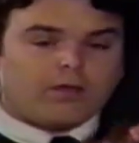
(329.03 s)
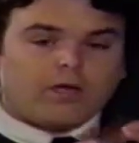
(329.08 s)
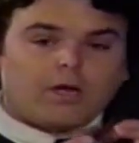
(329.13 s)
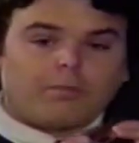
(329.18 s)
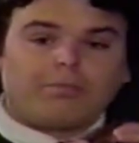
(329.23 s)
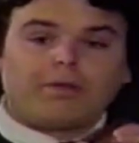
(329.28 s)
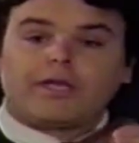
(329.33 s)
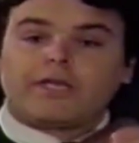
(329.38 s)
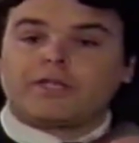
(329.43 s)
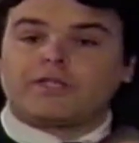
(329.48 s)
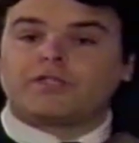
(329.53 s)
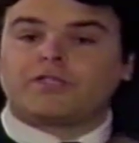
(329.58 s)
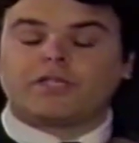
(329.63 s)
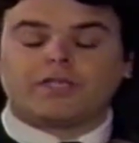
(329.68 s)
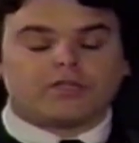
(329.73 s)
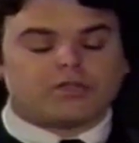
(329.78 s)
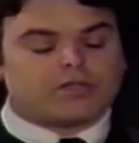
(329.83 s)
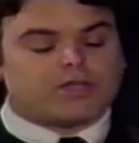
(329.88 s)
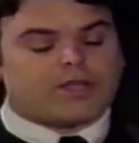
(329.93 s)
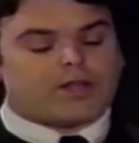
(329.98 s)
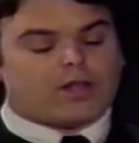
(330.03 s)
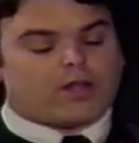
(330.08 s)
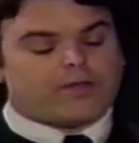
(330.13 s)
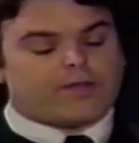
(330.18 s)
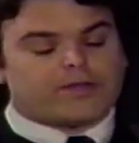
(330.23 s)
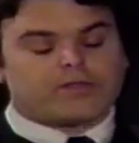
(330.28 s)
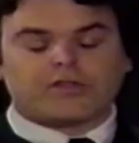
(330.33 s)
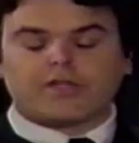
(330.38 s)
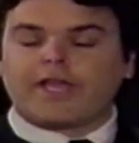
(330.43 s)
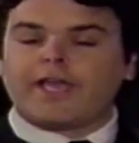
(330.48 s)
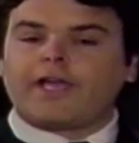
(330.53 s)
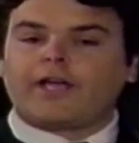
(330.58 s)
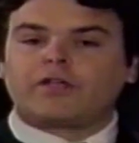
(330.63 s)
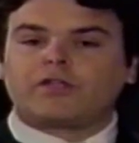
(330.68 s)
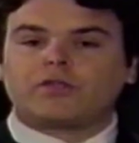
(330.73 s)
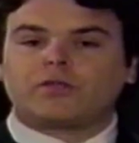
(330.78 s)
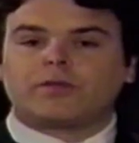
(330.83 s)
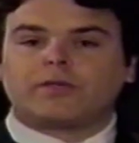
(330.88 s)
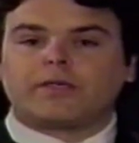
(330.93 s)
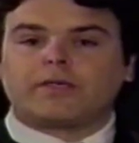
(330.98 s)
And I'll play you C scale on this
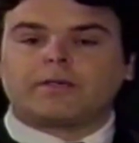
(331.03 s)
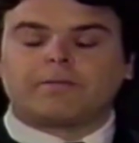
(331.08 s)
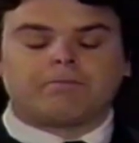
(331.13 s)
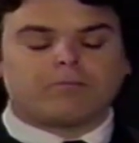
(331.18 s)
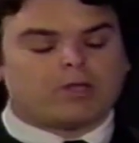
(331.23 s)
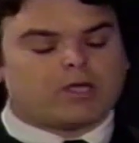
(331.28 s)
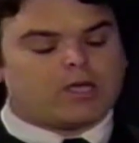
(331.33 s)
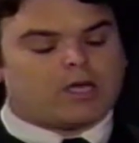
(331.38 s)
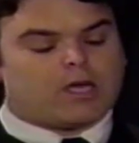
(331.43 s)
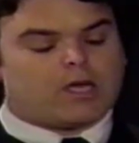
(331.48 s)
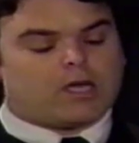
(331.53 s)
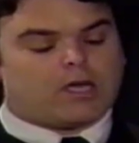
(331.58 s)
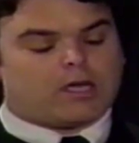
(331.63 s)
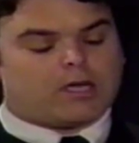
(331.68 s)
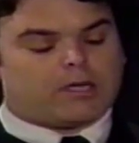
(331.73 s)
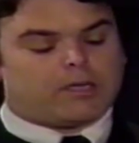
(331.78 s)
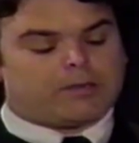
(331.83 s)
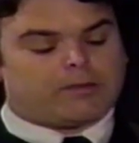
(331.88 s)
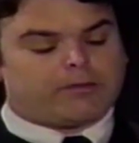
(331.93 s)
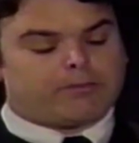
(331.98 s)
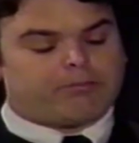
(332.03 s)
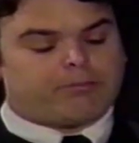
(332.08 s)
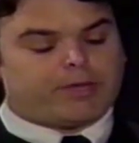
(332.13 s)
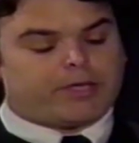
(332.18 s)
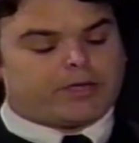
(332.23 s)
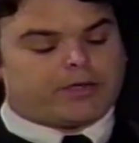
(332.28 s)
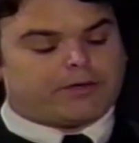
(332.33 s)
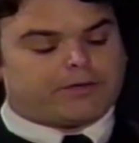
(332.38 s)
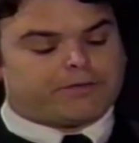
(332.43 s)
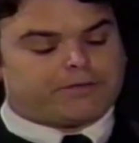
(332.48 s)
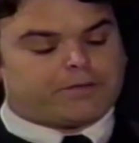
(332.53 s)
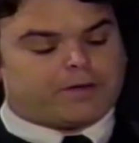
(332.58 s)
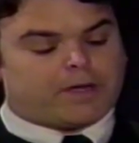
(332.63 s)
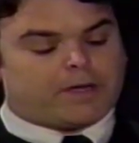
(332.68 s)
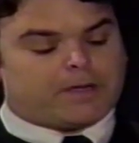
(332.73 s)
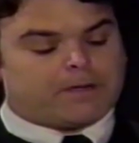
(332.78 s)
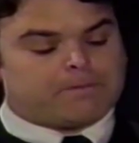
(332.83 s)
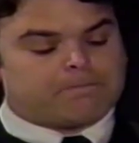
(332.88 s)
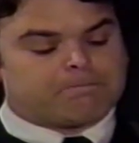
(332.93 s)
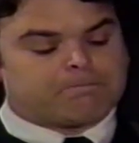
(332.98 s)
extra bit
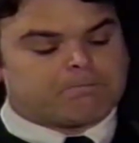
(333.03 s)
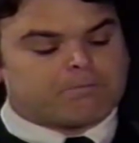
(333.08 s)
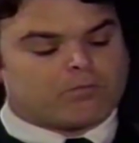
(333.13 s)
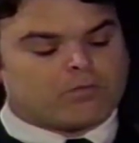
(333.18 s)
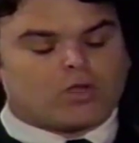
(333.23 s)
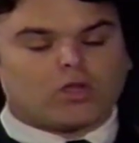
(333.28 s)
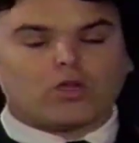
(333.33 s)
of